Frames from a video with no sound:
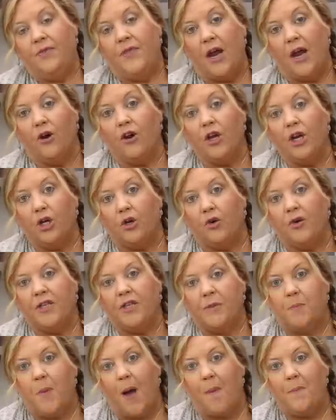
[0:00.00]
they're gonna
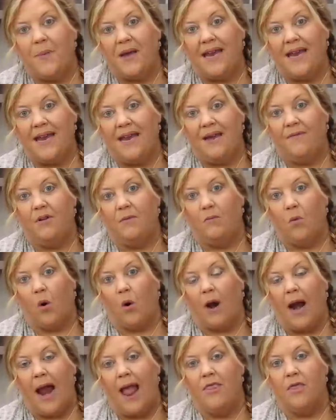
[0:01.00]
crisp up even
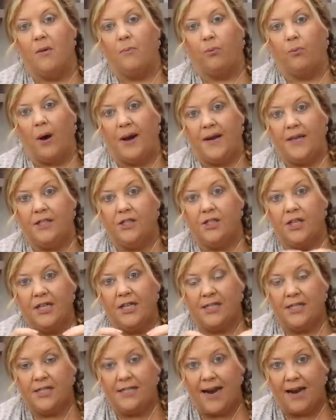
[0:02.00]
more and the breading's
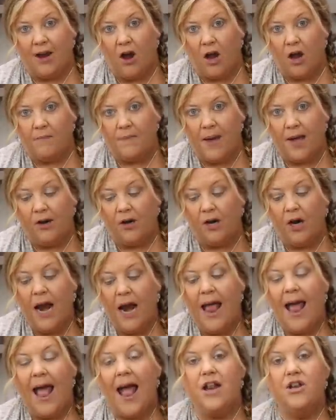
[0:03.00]
gonna stay on better
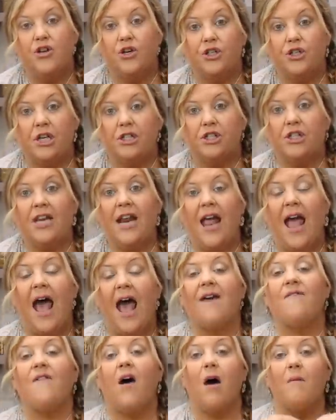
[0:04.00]
and you're just gonna
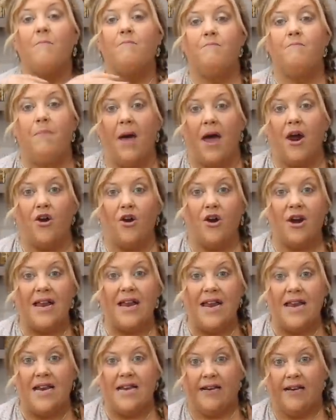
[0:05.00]
have a better
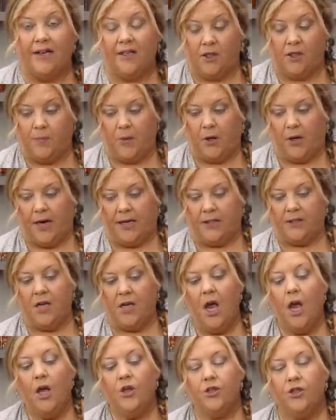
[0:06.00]
eating experience.
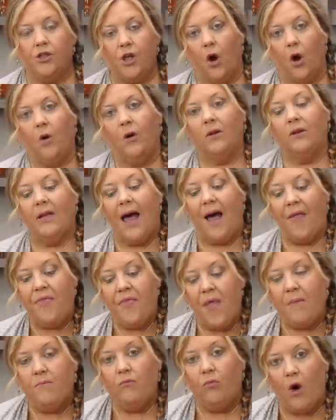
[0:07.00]
So
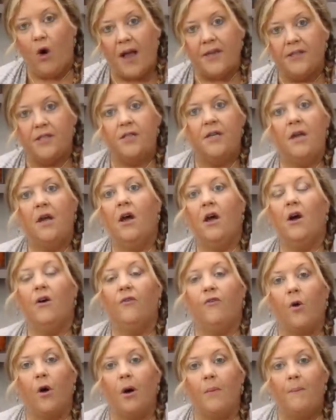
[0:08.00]
let them rest
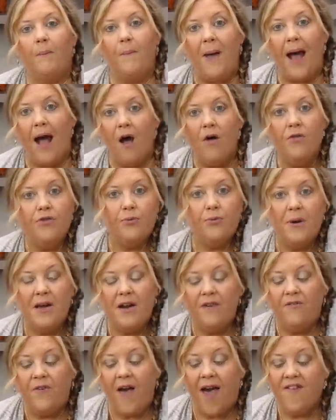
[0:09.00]
for about three
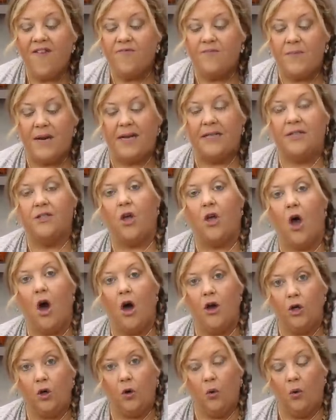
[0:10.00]
to five minutes
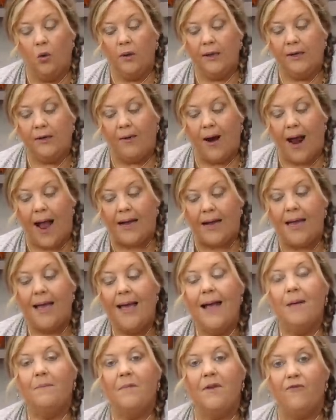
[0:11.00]
on a cooling rack
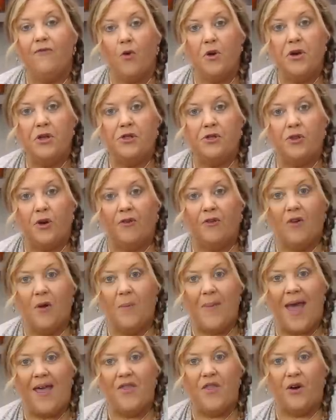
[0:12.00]
before you serve
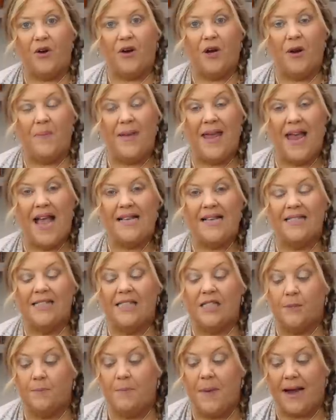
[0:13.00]
them, and they're gonna be
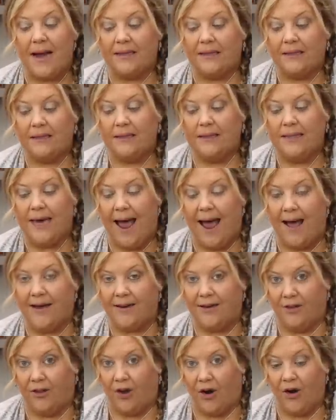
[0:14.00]

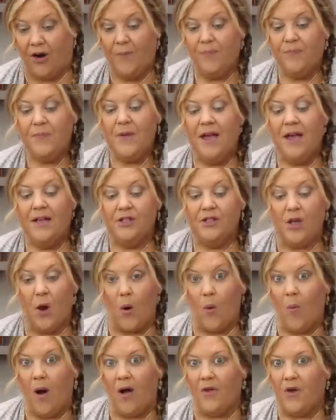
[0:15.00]
spectacular.
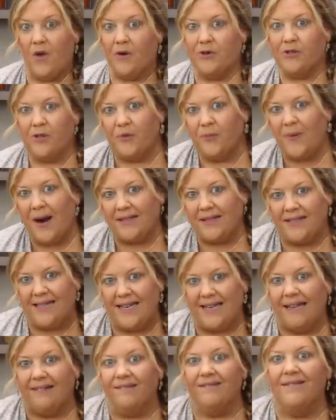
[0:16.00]
So while those are
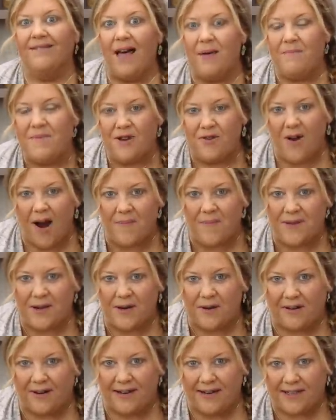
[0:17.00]
resting, let me grab the
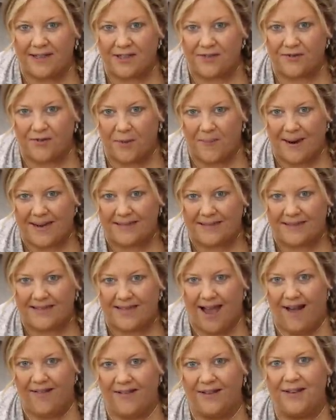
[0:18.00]
ingredients for my
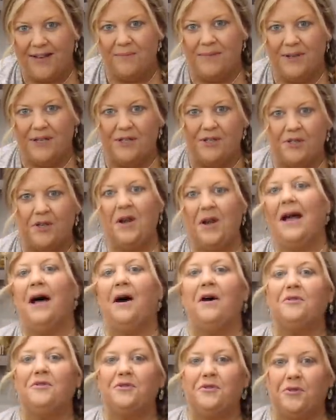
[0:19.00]
salad. I'm gonna show you
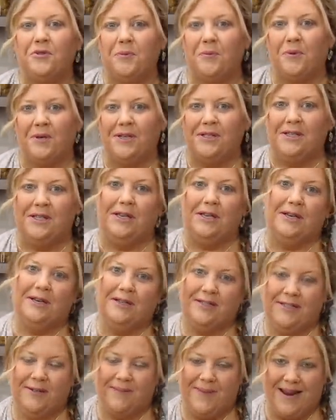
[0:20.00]
how super easy it
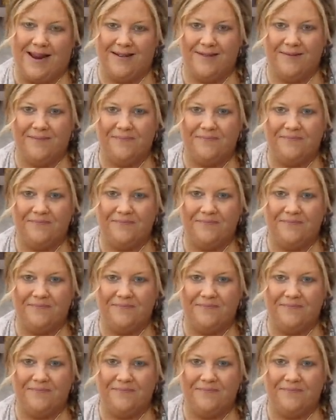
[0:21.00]
is to make.